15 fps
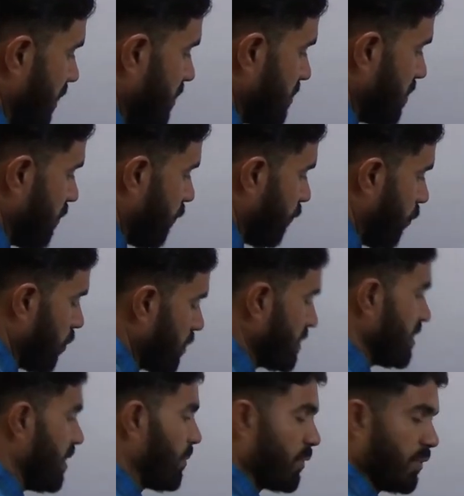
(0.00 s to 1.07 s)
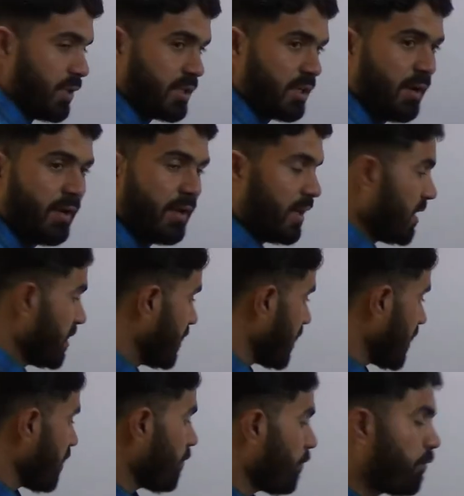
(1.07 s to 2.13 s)
and this is fourth subunit.
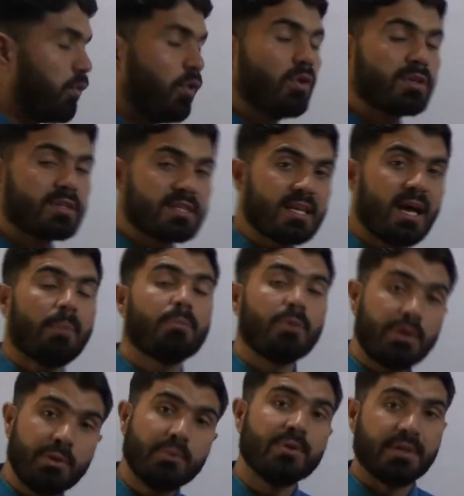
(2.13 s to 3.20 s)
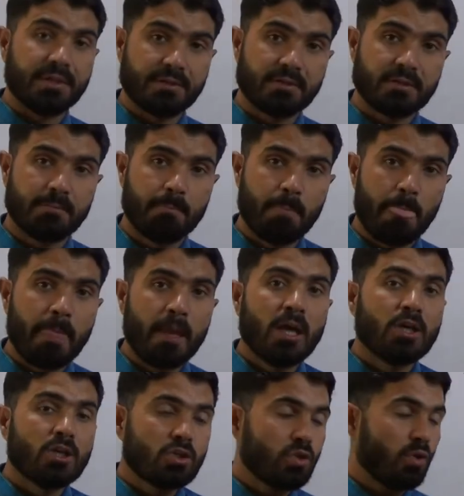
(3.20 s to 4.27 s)
There are four subunits.
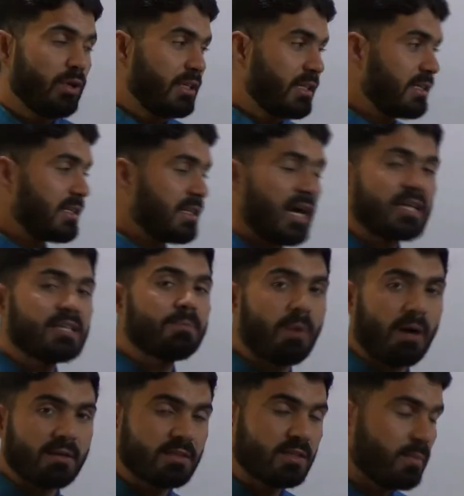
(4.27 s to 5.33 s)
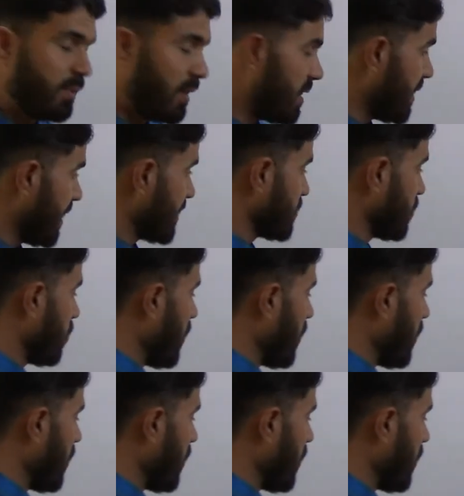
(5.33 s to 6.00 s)
So it is not possible that